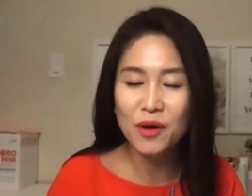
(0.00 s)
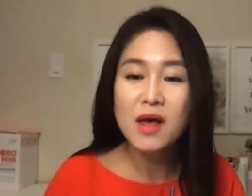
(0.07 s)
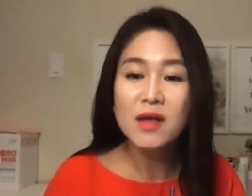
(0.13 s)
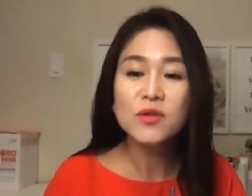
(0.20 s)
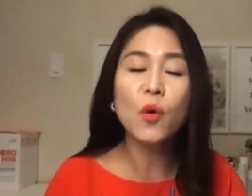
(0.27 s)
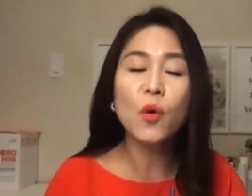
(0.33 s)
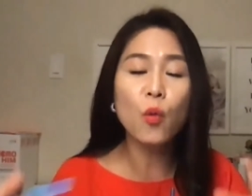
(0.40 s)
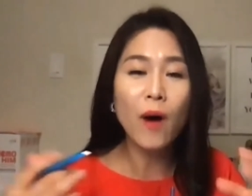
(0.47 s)

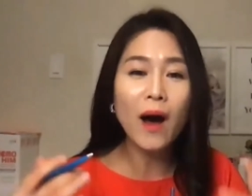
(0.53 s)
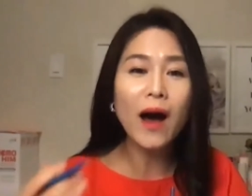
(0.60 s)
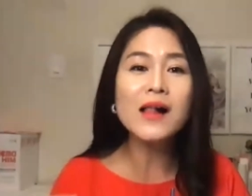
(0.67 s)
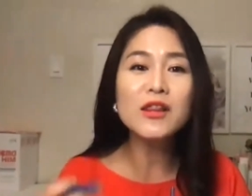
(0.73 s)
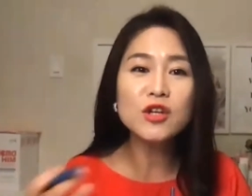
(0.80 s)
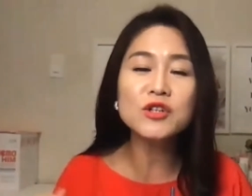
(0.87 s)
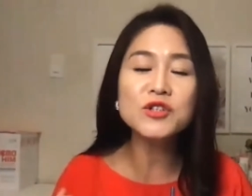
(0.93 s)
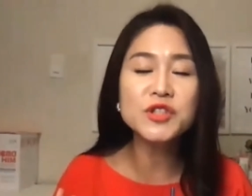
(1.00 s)
So while
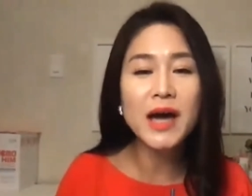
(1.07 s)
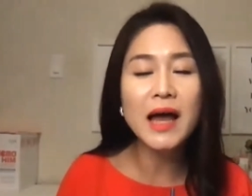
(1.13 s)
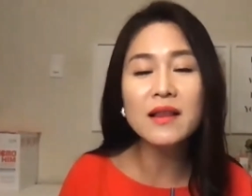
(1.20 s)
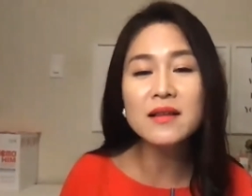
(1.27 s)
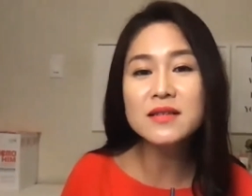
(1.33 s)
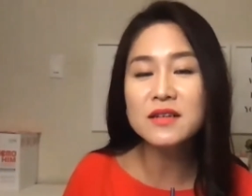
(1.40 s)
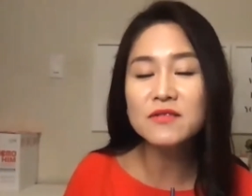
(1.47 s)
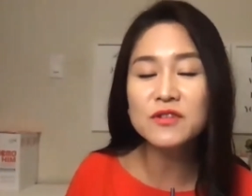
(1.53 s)
you're
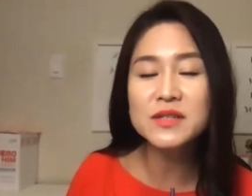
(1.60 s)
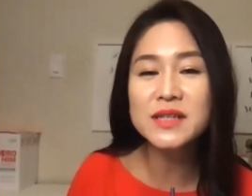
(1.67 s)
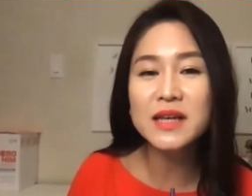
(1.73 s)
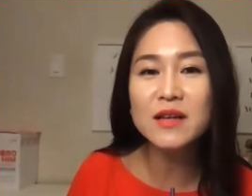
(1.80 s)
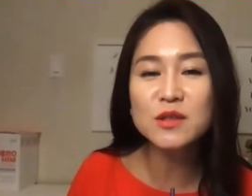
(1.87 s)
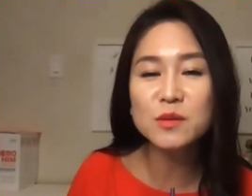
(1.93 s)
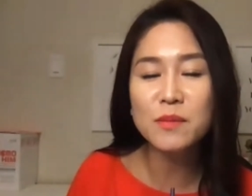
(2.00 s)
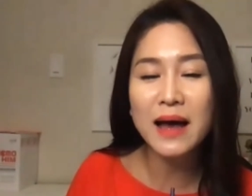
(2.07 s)
challenging for
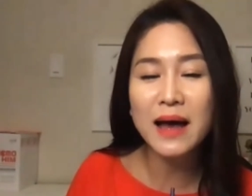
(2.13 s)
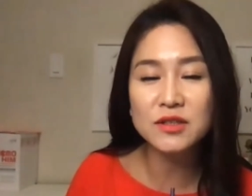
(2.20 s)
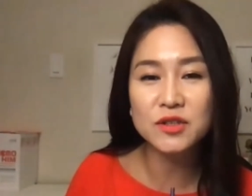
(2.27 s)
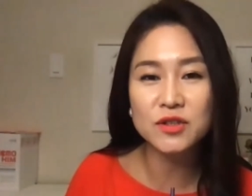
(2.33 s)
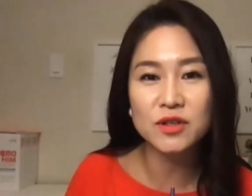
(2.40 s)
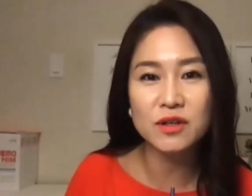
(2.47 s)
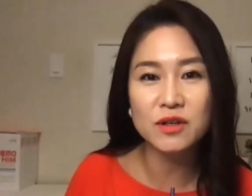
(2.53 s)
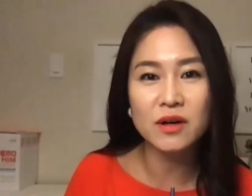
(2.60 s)
Sales
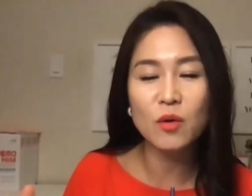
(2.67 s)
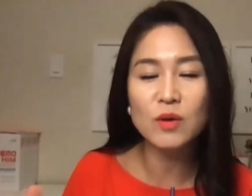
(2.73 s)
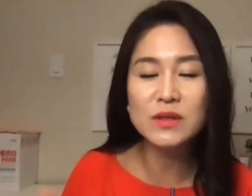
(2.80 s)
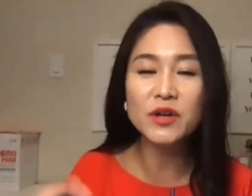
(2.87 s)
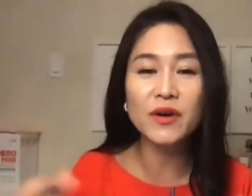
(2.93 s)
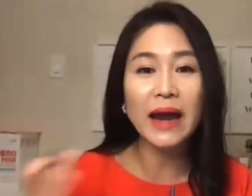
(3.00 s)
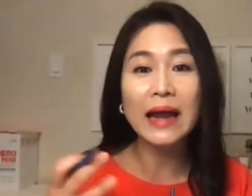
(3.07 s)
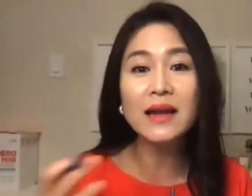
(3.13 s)
Master, was
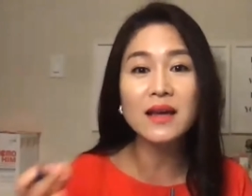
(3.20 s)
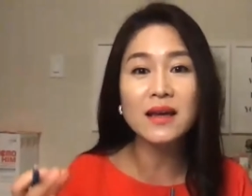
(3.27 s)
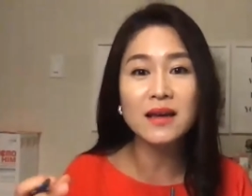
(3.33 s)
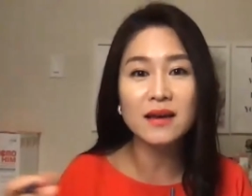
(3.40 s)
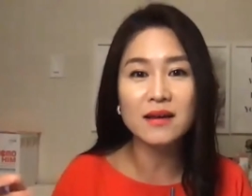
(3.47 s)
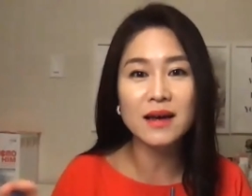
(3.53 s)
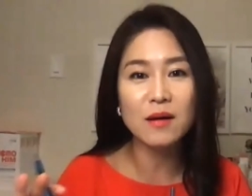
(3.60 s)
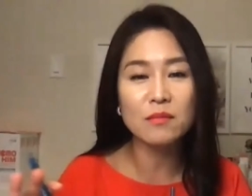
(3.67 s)
there
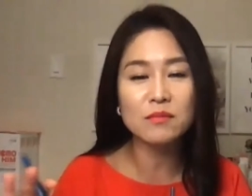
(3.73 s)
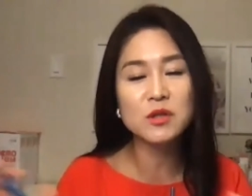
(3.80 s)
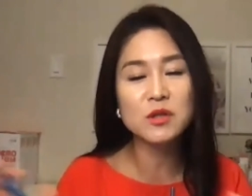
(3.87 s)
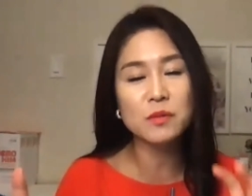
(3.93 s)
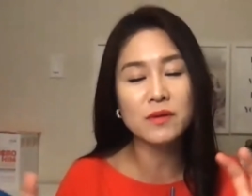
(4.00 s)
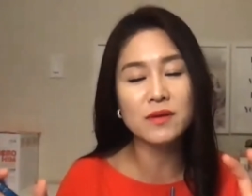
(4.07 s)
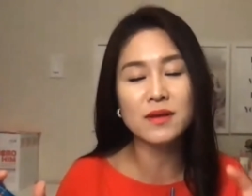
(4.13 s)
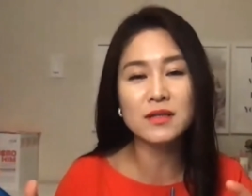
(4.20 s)
any
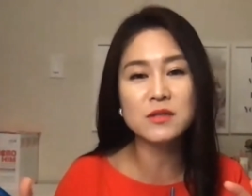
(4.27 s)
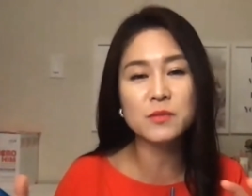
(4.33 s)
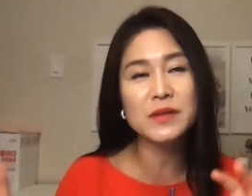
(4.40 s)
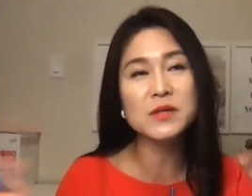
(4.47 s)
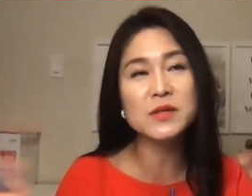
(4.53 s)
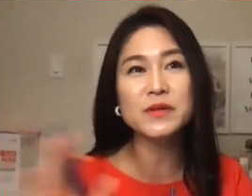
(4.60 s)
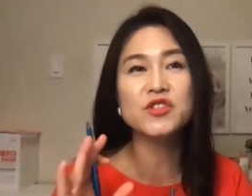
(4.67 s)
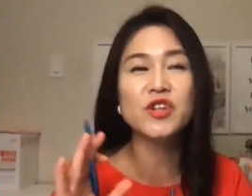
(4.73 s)

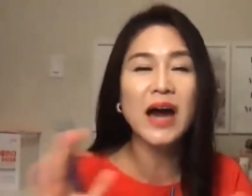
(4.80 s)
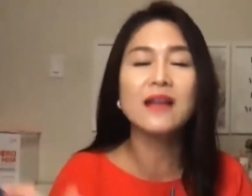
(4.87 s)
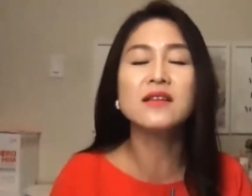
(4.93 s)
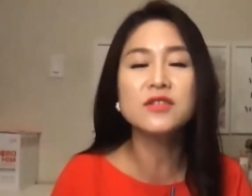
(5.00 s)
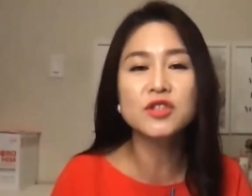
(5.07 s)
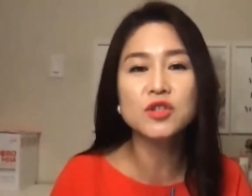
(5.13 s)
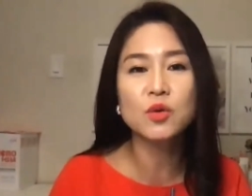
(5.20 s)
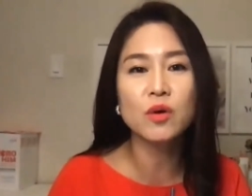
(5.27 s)
specific
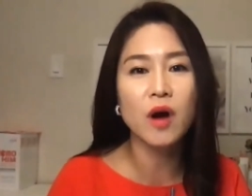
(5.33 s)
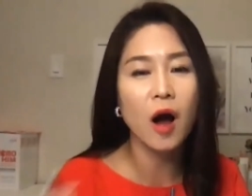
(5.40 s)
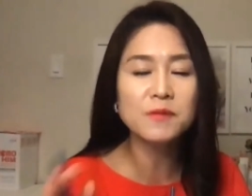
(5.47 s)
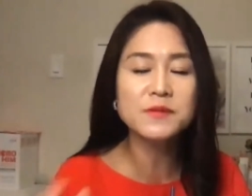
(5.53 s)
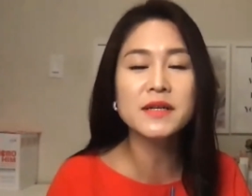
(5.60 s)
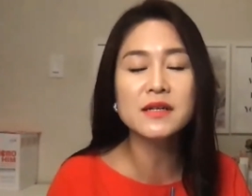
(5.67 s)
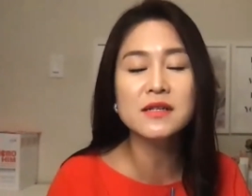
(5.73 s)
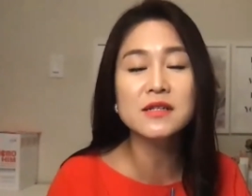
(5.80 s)
challenge or
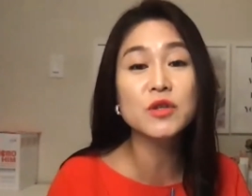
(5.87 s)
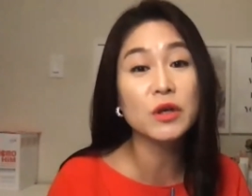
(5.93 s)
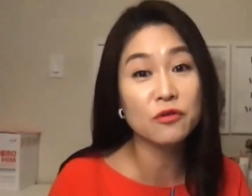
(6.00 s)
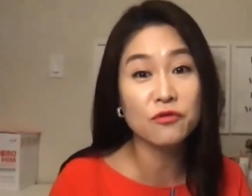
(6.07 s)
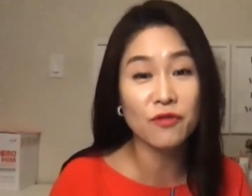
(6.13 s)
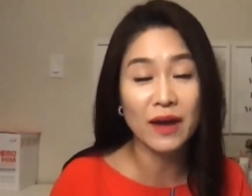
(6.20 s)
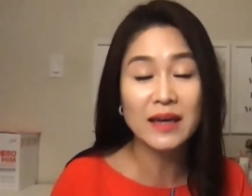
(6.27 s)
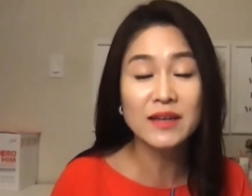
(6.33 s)
obstacles that you
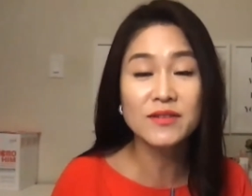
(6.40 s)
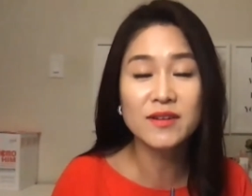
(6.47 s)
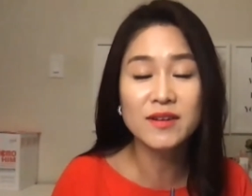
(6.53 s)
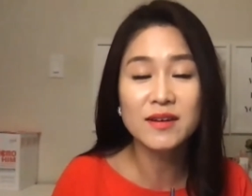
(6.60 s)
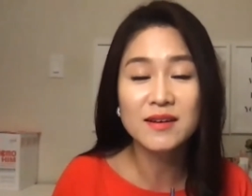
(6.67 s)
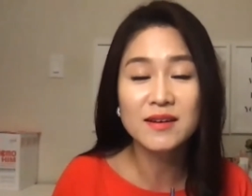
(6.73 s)
faced?